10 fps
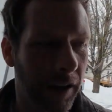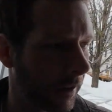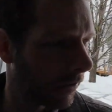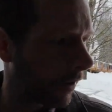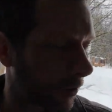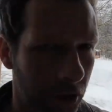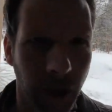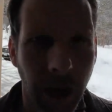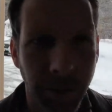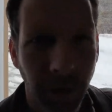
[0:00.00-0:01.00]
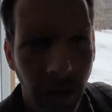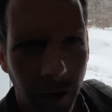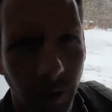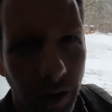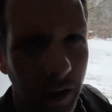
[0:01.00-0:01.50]
is all shop
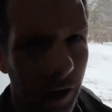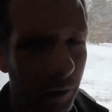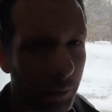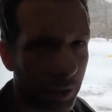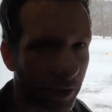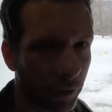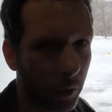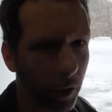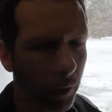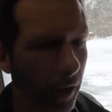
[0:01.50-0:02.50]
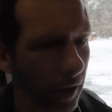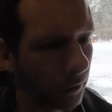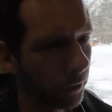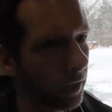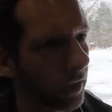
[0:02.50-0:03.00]
talk right now because we don't
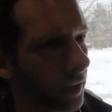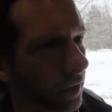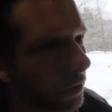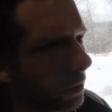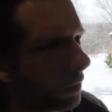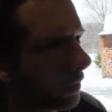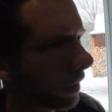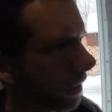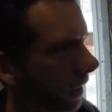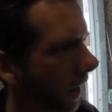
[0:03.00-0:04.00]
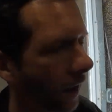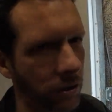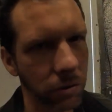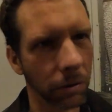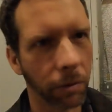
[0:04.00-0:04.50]
have anything to do with
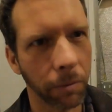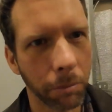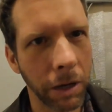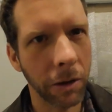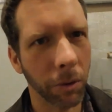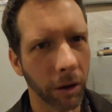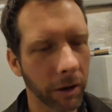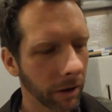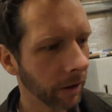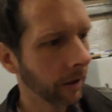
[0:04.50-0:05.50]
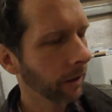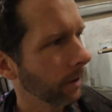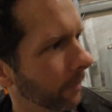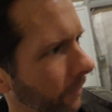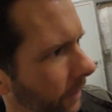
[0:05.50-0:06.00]
actual bee work,
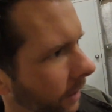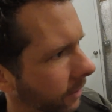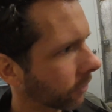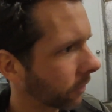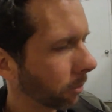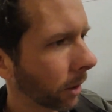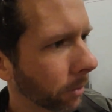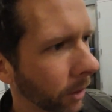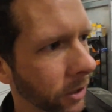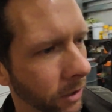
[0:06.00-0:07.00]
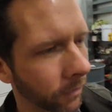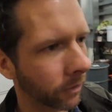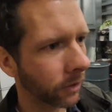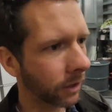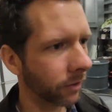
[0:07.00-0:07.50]
just the preparation of the
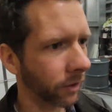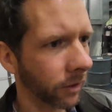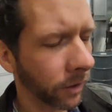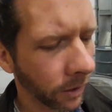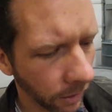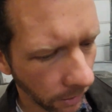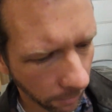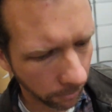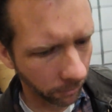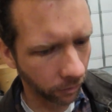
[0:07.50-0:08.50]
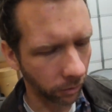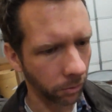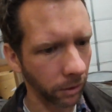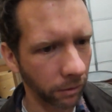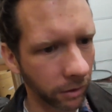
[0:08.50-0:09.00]
season.
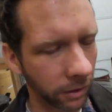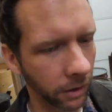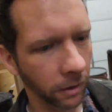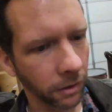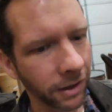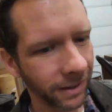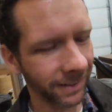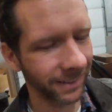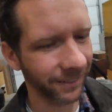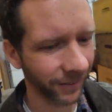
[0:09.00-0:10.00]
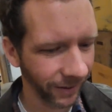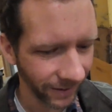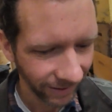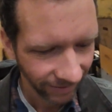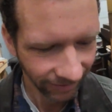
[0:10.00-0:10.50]
So everything for
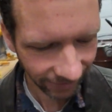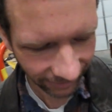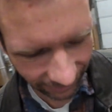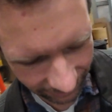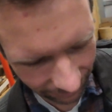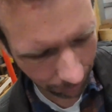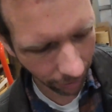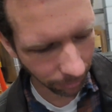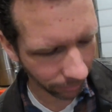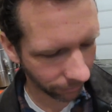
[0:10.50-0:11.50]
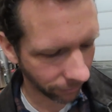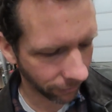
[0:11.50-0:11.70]
like that I can probably